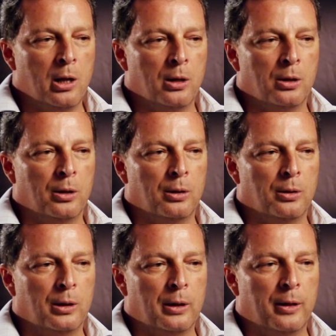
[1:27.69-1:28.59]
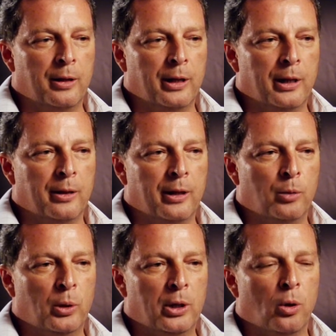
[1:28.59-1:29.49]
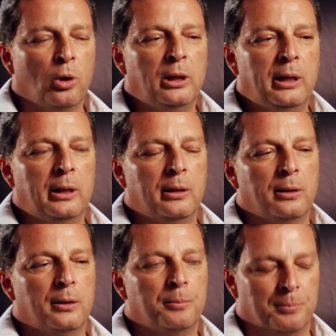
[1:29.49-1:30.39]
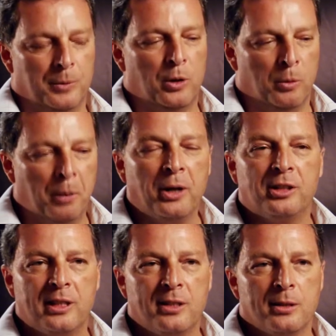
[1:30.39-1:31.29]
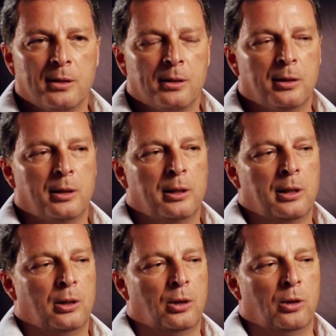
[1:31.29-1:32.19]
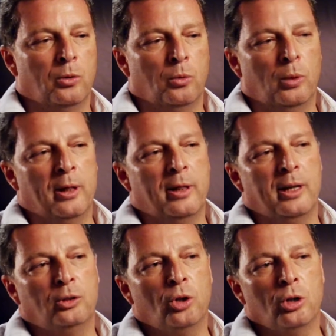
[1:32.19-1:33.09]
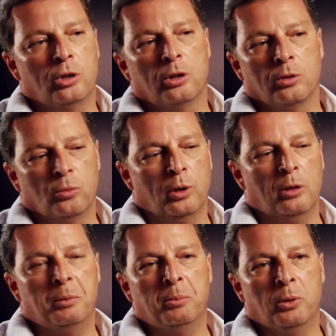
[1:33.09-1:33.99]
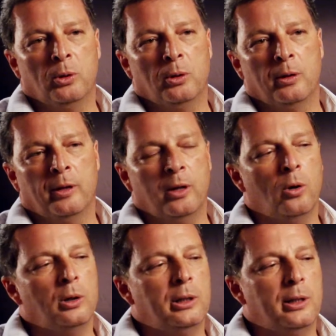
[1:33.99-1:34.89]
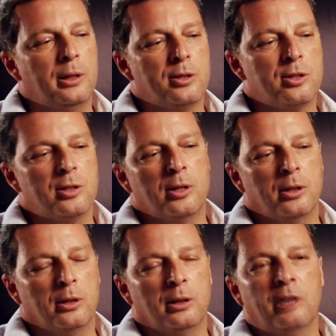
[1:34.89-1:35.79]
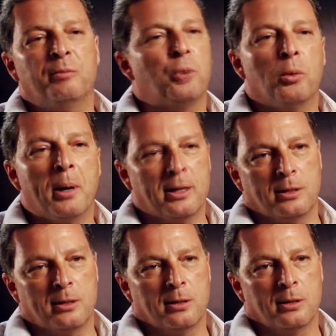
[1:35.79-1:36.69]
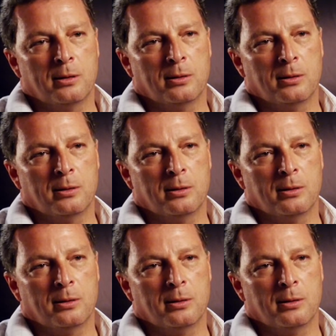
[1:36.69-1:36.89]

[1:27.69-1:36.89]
they were only parties. When they talk with people, they only give promises,